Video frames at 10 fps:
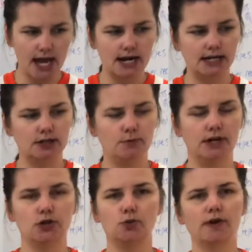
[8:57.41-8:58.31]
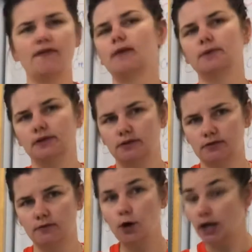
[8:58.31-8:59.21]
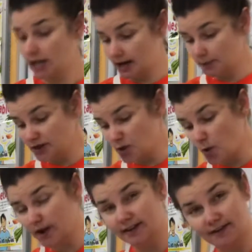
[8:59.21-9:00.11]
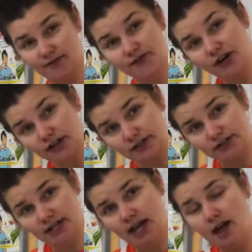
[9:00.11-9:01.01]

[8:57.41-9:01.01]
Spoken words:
and I need to put in 25 milliliters of oil and I put the oil in first.